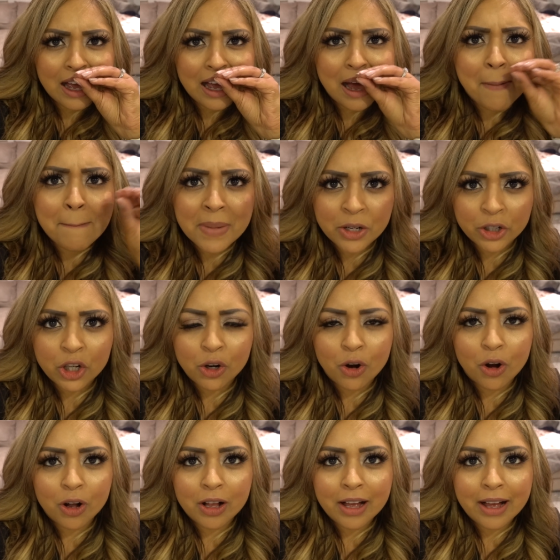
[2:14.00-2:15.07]
a
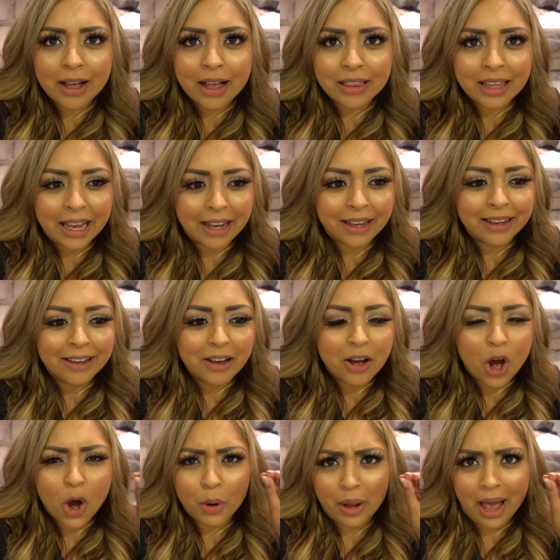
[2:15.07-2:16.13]
miracle. No, like,
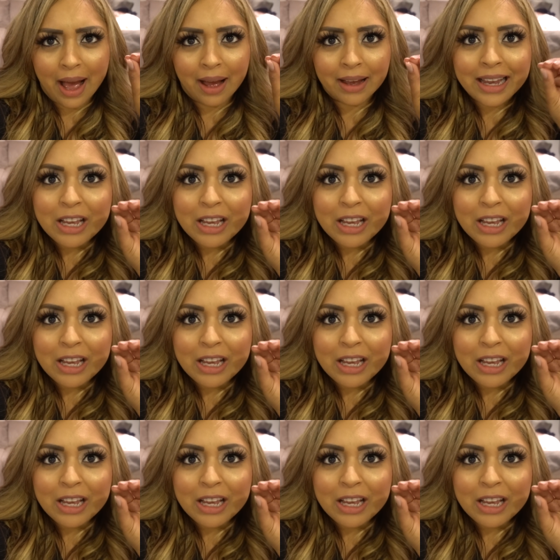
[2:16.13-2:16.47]
oh yeah.